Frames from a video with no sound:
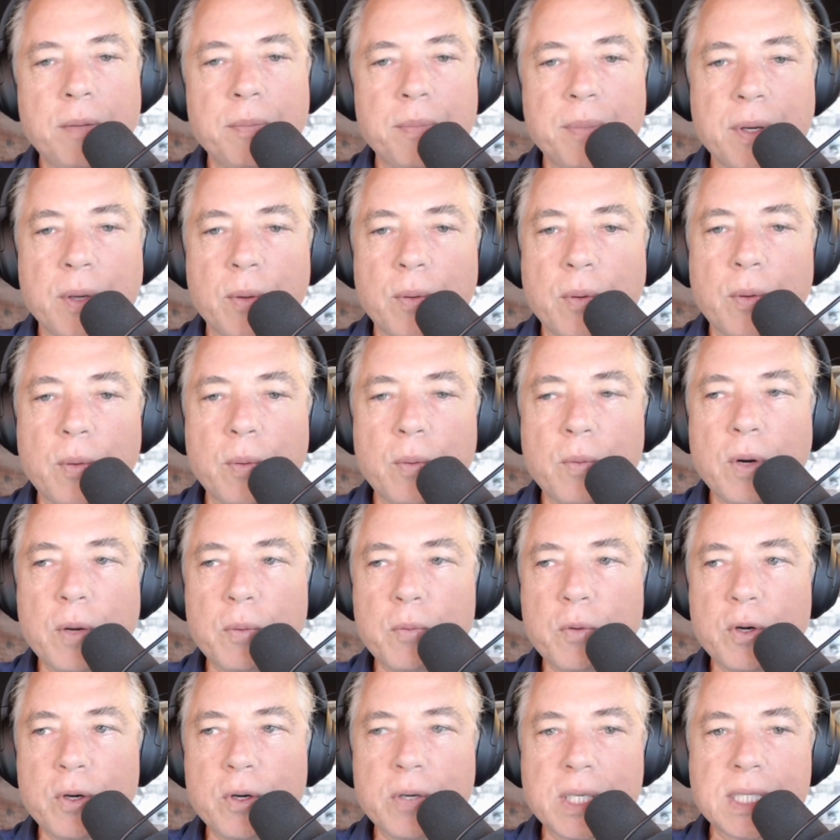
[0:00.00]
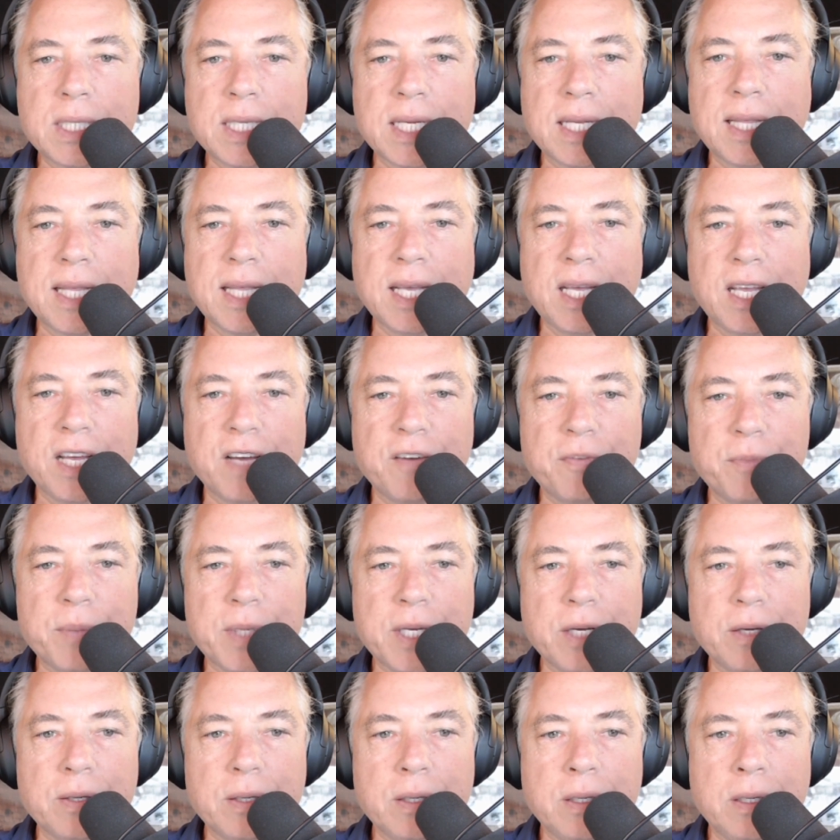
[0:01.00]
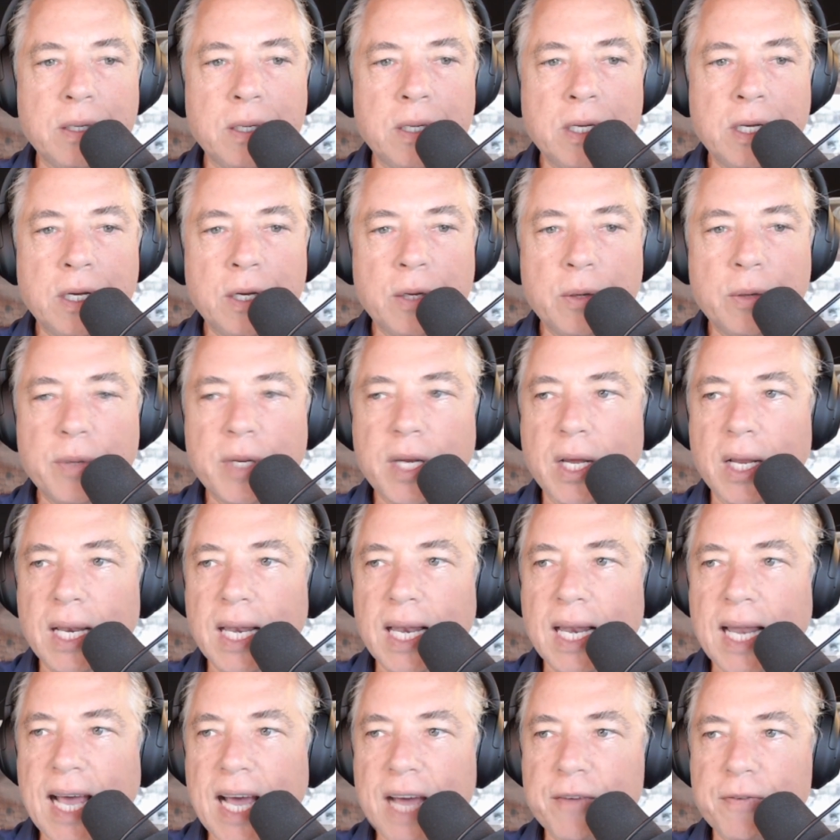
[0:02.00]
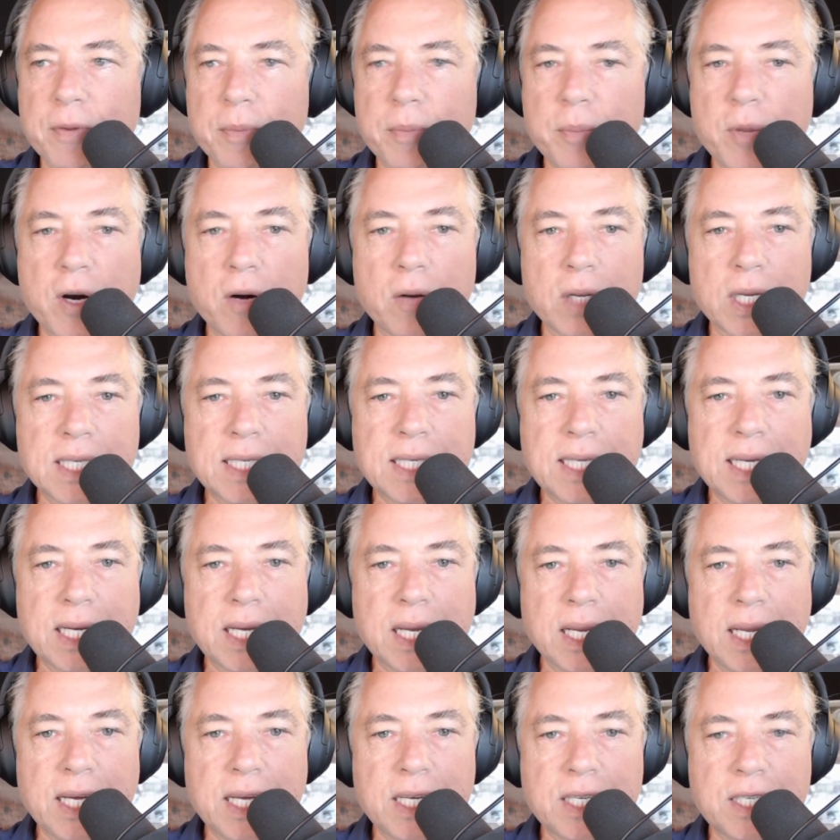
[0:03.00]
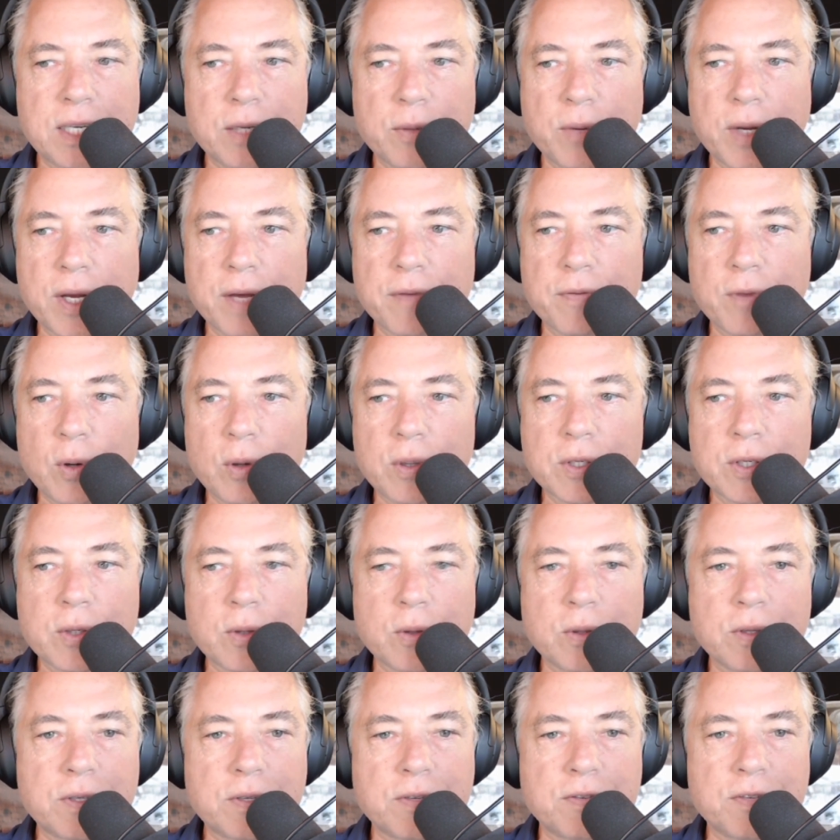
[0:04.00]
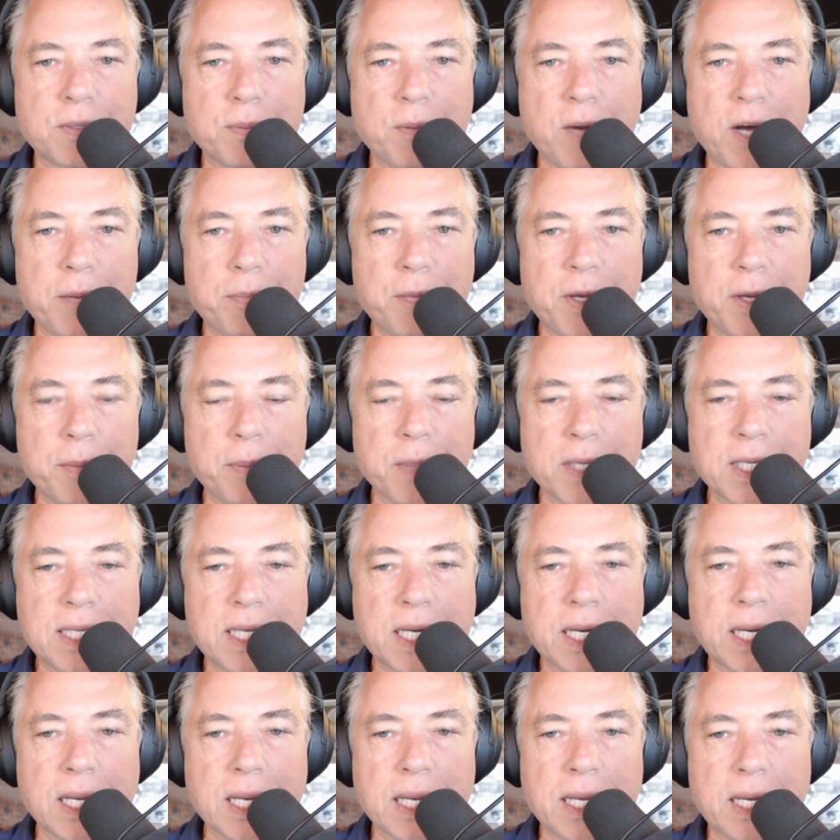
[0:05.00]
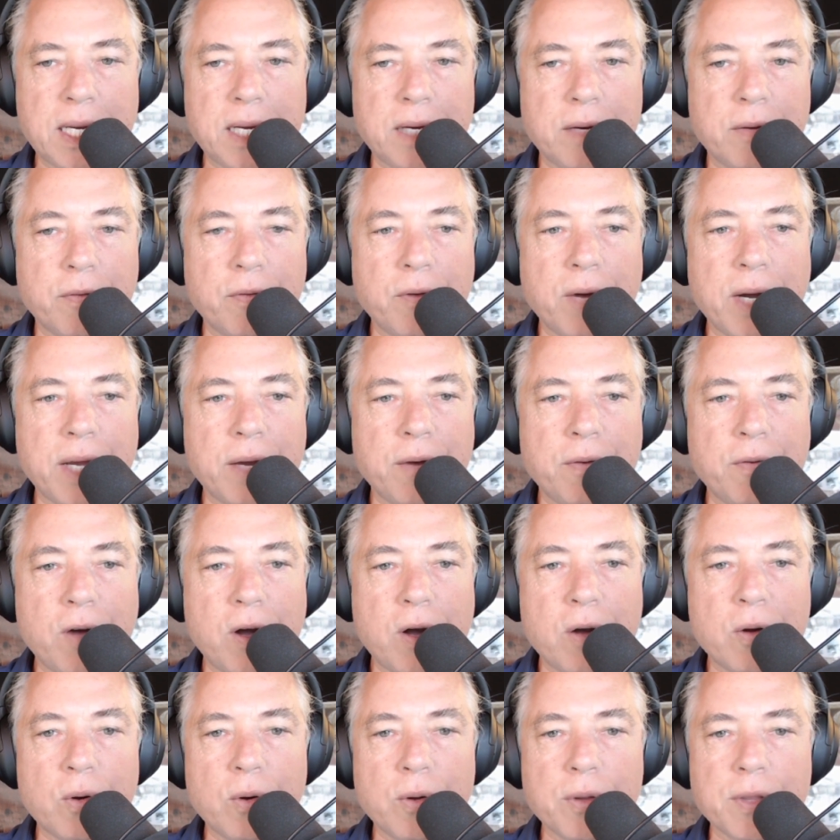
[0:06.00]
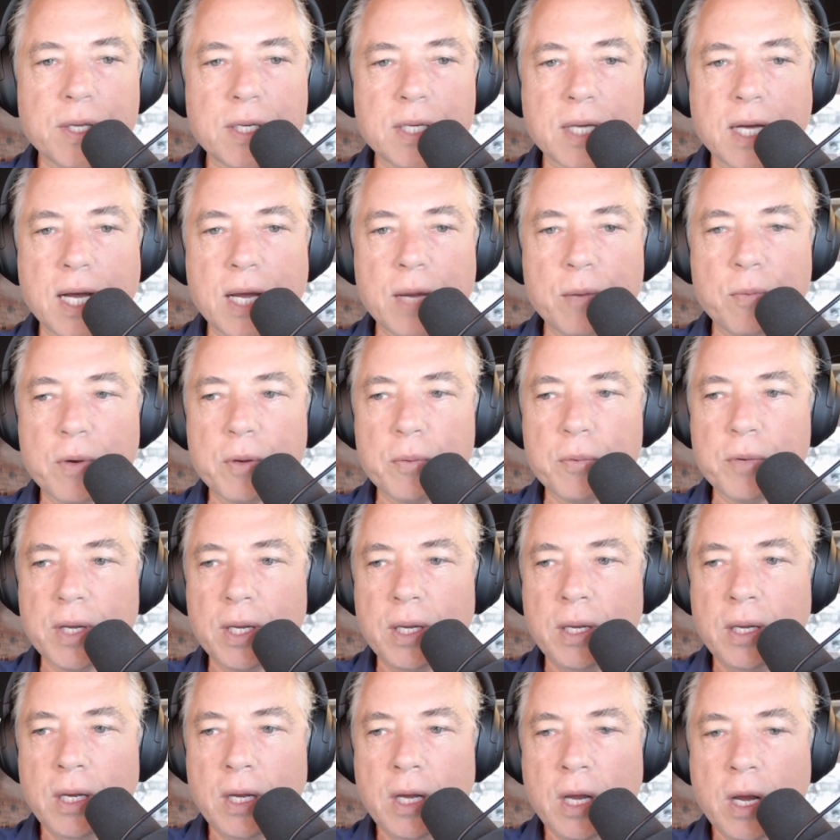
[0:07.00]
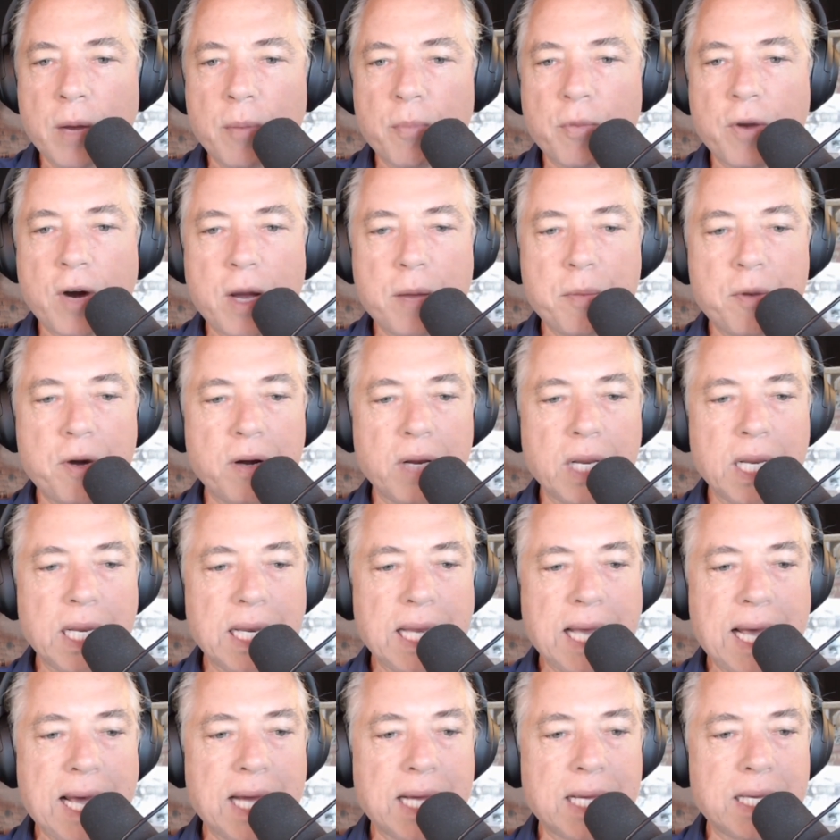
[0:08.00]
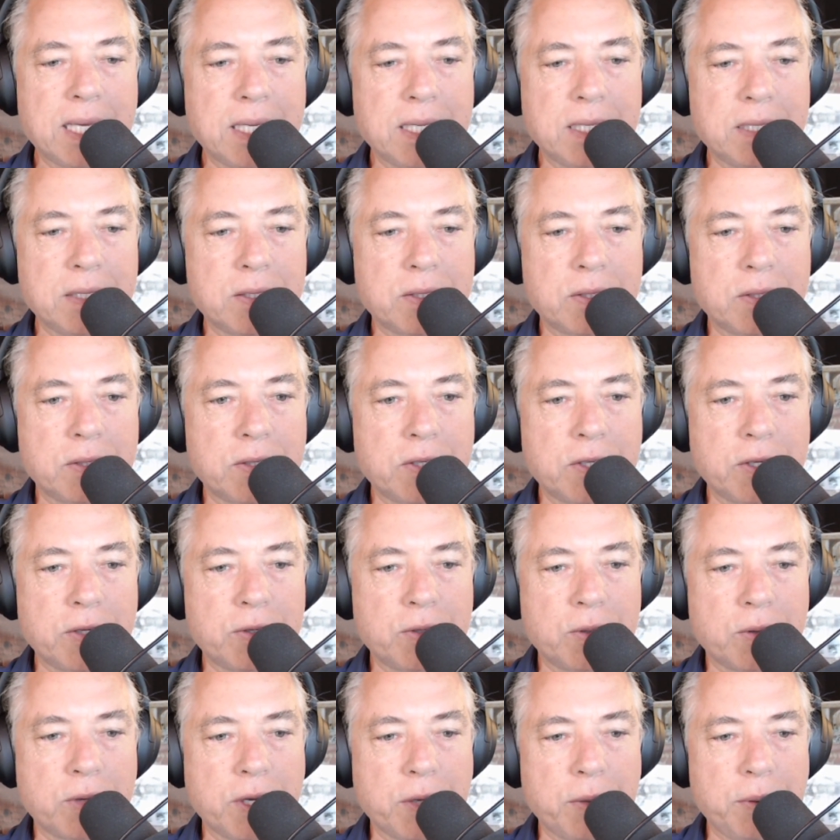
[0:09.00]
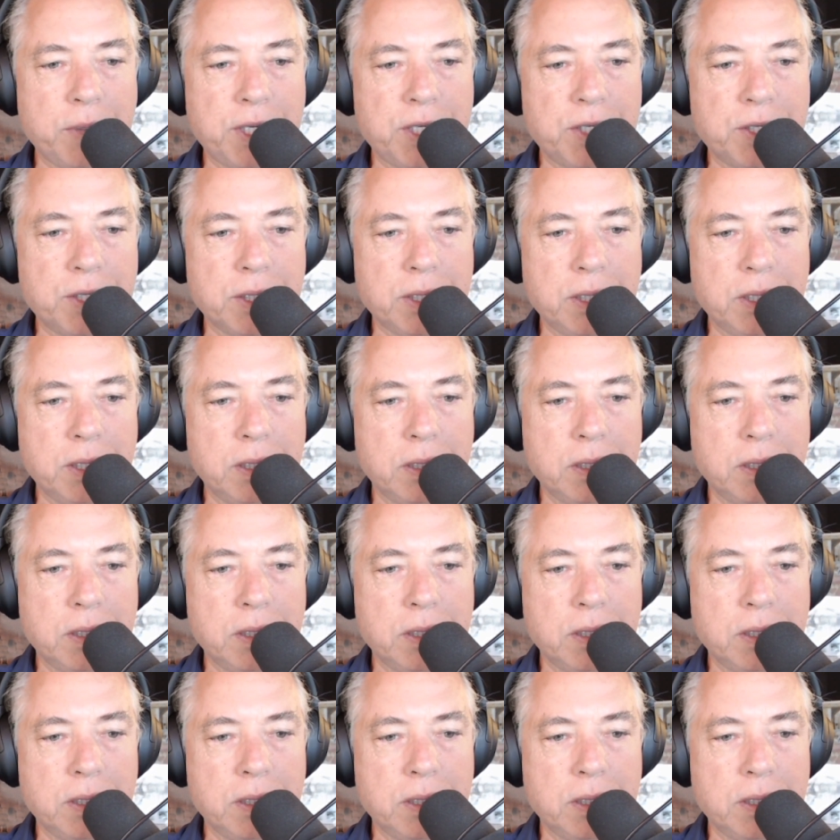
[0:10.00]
But what world is he thinking of? We don't We don't lack for moral articulation. We have all sorts of smart people articulating right and wrong all the time. What we primarily lack is social cohesion